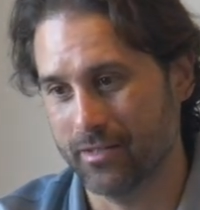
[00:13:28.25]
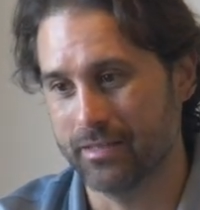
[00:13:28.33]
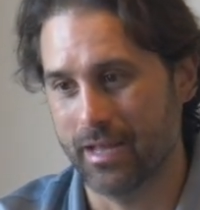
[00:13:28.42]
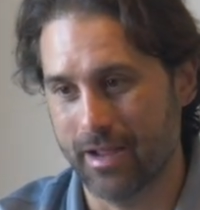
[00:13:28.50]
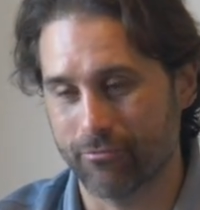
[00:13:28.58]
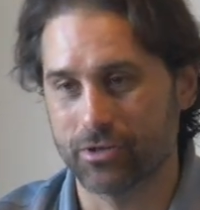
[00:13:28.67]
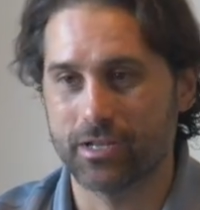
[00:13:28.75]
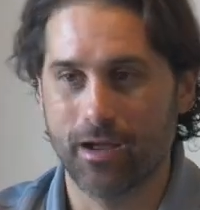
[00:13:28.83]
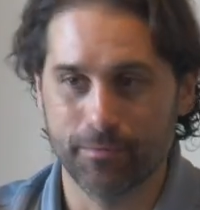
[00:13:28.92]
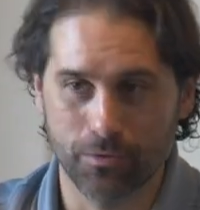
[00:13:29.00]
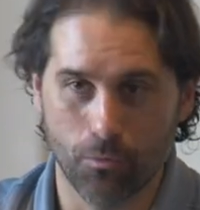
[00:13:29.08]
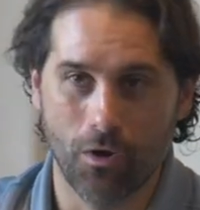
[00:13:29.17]
And then every
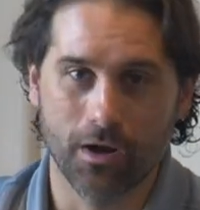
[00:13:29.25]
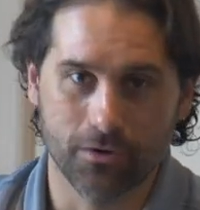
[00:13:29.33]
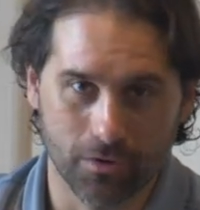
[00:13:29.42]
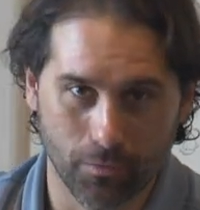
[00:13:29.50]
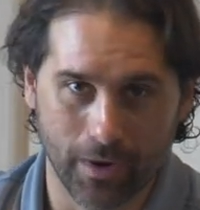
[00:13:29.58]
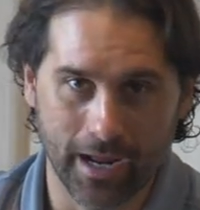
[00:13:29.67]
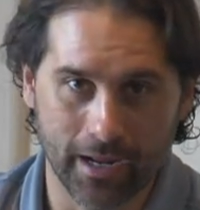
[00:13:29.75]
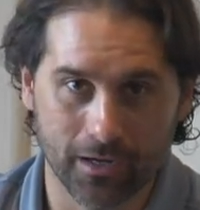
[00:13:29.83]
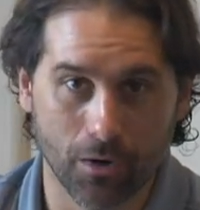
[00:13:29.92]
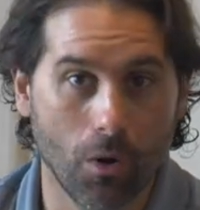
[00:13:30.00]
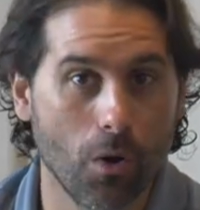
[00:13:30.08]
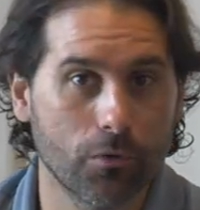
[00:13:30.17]
time you wander away,
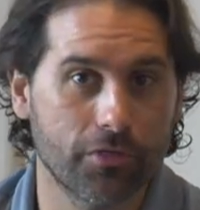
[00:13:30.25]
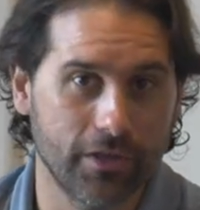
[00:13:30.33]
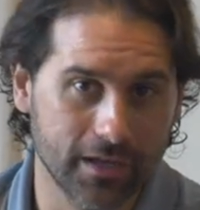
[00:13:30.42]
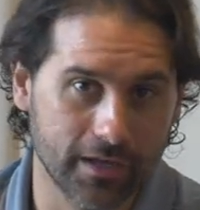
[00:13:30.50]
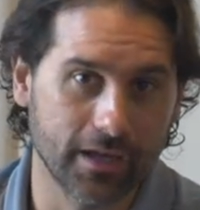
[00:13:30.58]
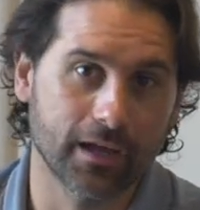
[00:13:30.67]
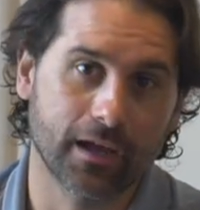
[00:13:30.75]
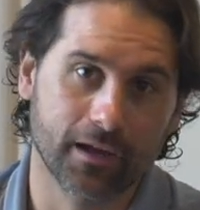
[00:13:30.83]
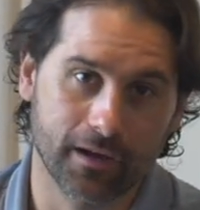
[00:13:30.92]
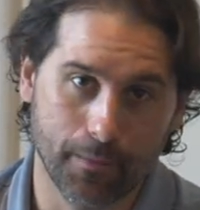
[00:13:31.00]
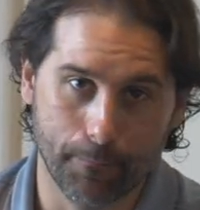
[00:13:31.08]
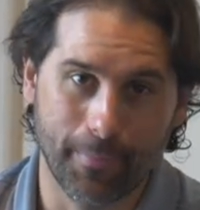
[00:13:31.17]
go, oh, thinking, and
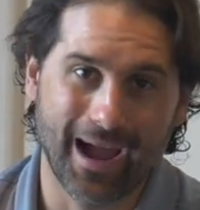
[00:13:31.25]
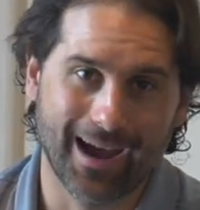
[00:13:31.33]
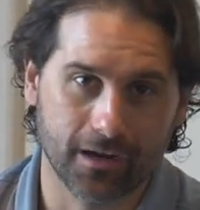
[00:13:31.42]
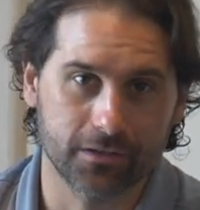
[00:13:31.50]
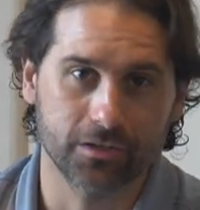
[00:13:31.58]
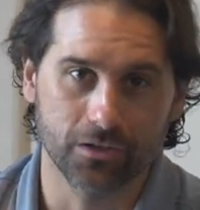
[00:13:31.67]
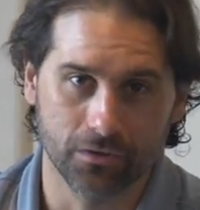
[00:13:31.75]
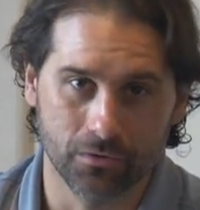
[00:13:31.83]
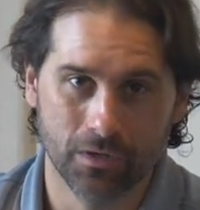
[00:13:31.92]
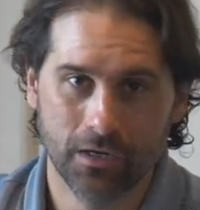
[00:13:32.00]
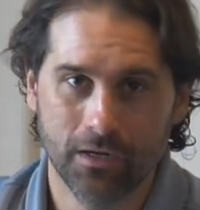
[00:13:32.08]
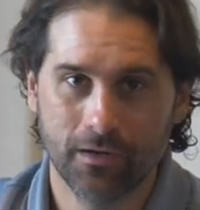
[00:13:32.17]
come back
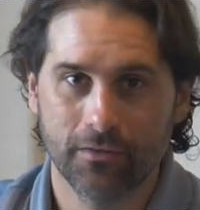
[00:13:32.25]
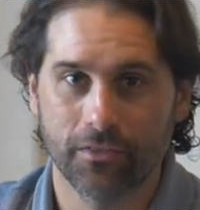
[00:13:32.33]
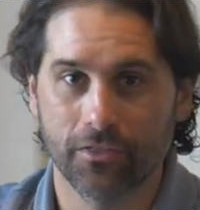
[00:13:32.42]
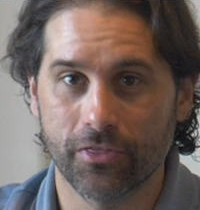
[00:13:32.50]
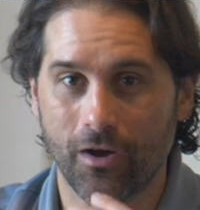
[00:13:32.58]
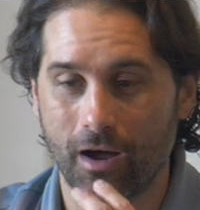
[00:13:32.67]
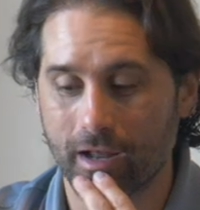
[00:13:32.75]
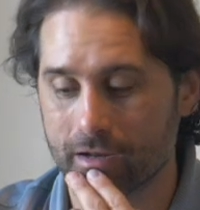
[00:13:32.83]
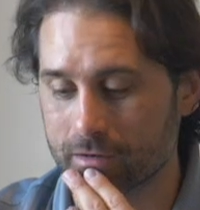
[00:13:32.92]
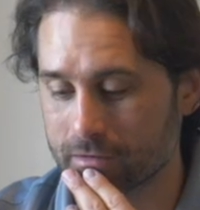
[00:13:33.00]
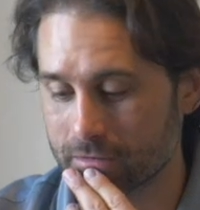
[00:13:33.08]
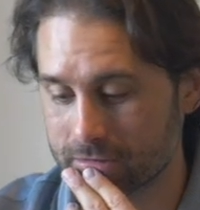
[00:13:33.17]
to the thought,
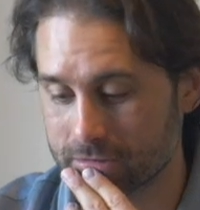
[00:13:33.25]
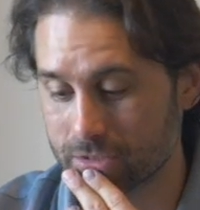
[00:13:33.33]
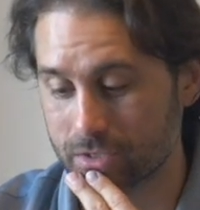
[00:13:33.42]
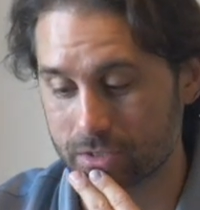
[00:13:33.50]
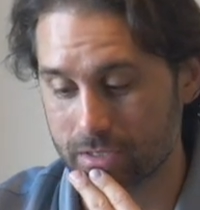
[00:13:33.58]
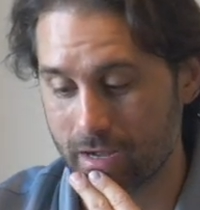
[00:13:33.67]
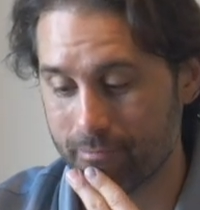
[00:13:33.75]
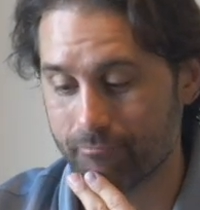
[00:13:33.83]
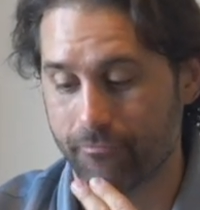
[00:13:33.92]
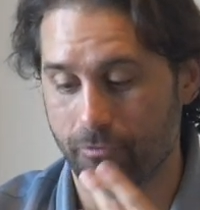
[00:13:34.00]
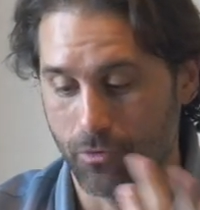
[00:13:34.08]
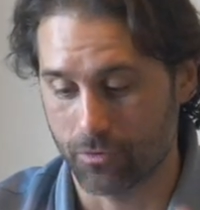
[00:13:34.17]
or to the
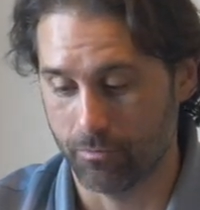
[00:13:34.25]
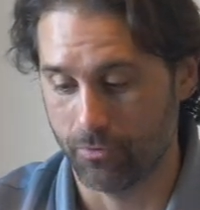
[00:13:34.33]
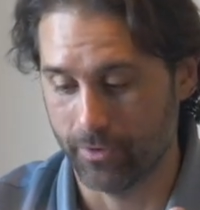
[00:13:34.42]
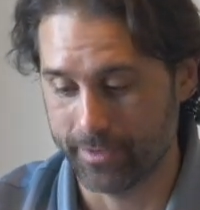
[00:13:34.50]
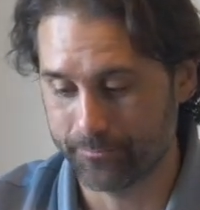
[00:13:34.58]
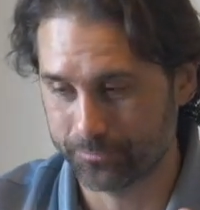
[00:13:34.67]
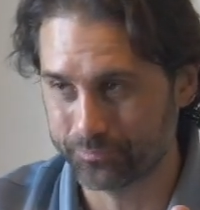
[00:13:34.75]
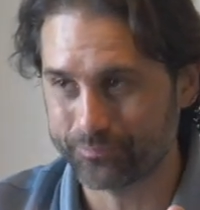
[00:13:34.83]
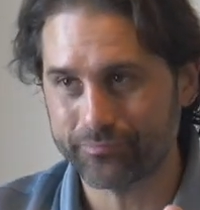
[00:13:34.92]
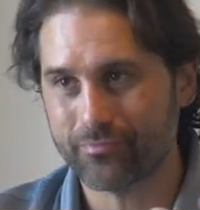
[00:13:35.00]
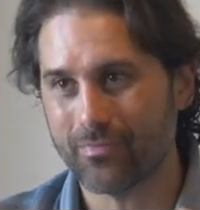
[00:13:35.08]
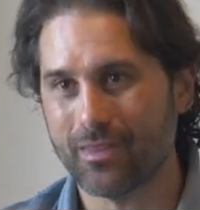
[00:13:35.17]
focal point.
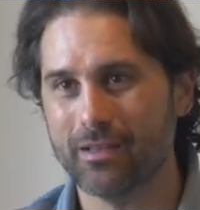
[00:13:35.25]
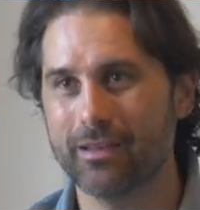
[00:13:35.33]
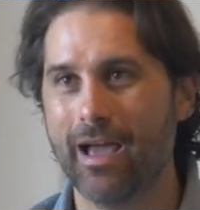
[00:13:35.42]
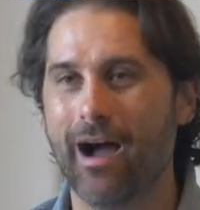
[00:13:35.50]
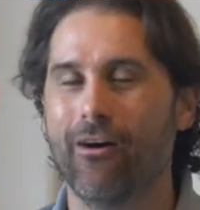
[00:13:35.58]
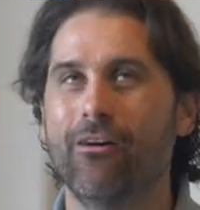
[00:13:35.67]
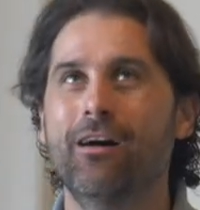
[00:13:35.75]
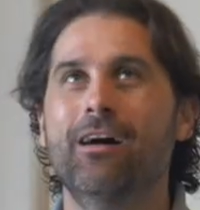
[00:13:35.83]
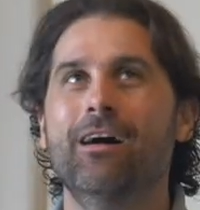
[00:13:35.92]
Now,